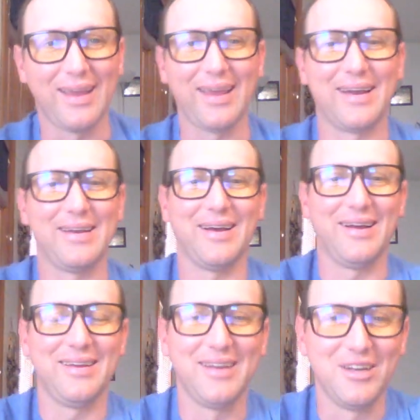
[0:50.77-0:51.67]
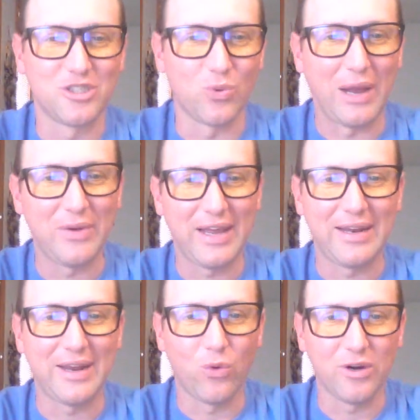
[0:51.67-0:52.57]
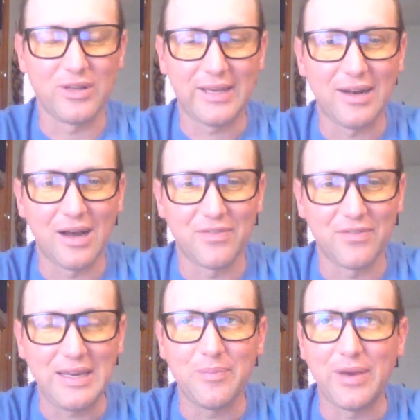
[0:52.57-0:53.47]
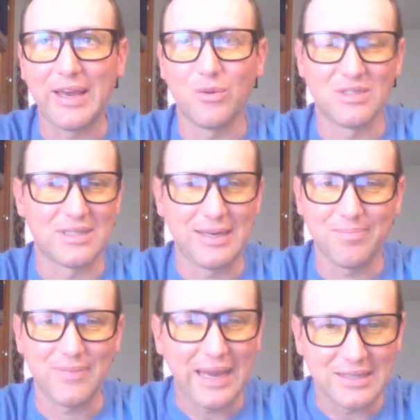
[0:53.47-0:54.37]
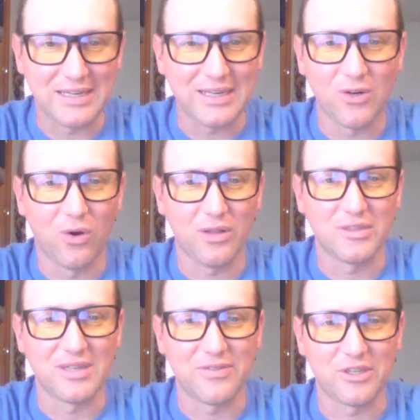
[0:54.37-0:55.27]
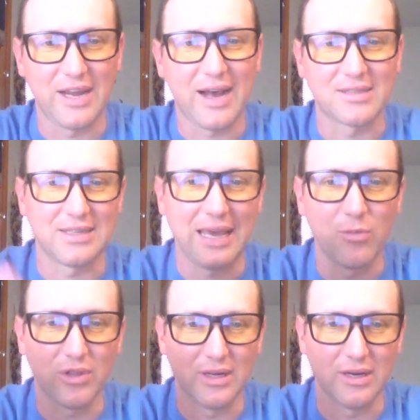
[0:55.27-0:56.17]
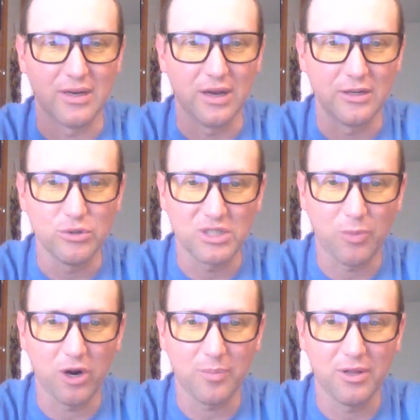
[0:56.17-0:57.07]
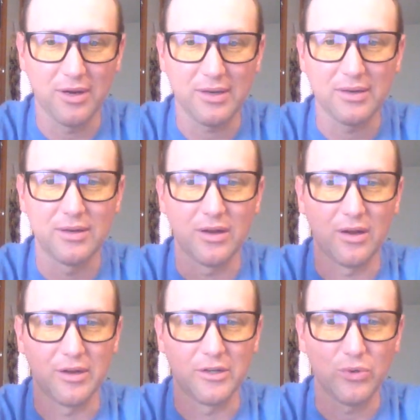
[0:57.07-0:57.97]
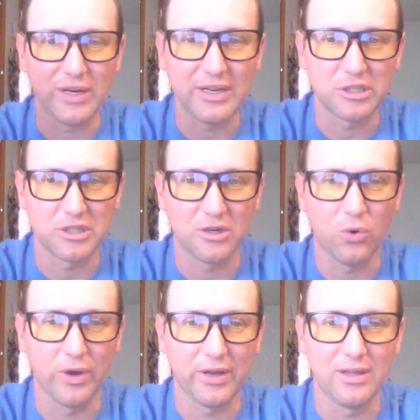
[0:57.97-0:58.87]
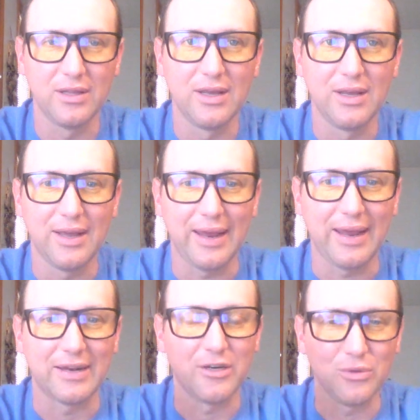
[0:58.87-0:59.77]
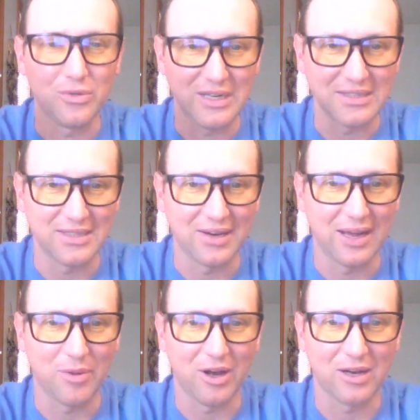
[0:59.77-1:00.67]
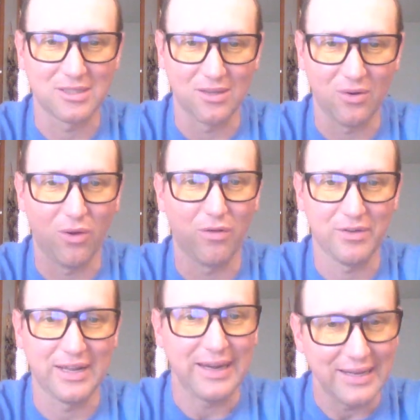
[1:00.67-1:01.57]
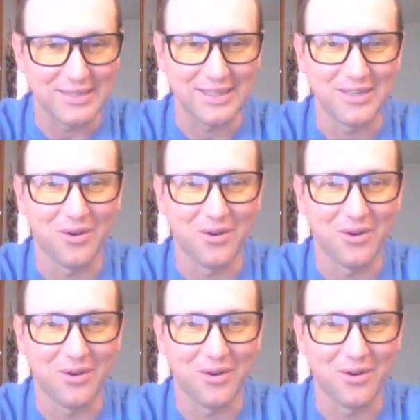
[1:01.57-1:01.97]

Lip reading: And so I went ahead and I ordered the kit off of eBay, and it was like $18 after tax. It came with a new spark plug, a new ignition coil, and a new DCI box, all for that $18.